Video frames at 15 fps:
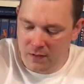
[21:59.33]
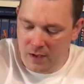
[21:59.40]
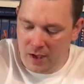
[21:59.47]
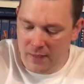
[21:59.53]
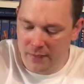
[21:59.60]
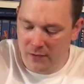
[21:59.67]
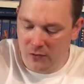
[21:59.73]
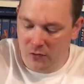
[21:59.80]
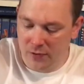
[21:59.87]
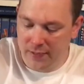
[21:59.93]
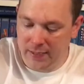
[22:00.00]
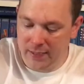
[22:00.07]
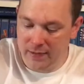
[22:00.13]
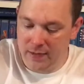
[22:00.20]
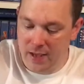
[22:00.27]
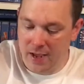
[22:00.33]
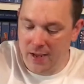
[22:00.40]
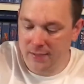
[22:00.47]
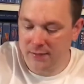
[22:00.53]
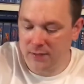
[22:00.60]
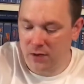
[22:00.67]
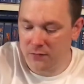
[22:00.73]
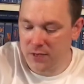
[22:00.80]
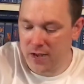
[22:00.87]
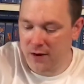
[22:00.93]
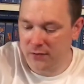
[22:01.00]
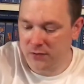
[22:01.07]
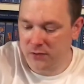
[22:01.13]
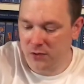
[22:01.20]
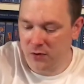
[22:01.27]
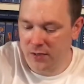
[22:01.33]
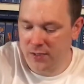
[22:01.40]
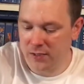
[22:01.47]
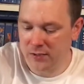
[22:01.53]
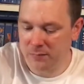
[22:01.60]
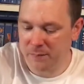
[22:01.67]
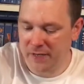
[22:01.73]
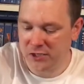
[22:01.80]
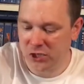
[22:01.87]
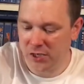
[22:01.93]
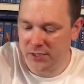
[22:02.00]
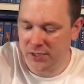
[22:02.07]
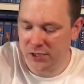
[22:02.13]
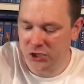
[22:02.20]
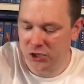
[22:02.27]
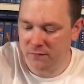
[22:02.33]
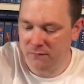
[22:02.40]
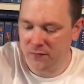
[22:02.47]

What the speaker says: and the like in there. So yeah, it's like a special edition